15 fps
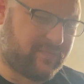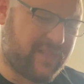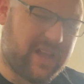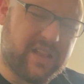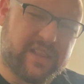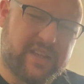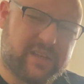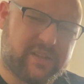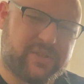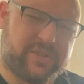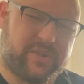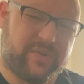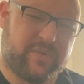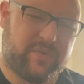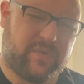a little
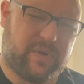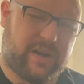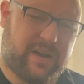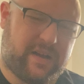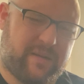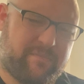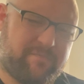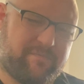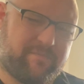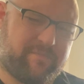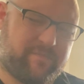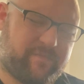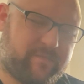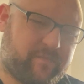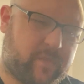too
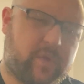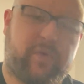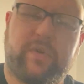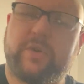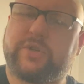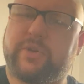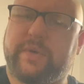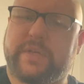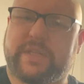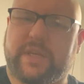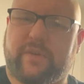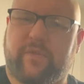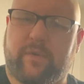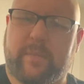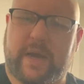
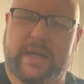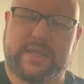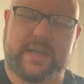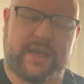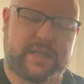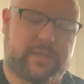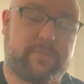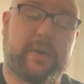futuristic for my taste.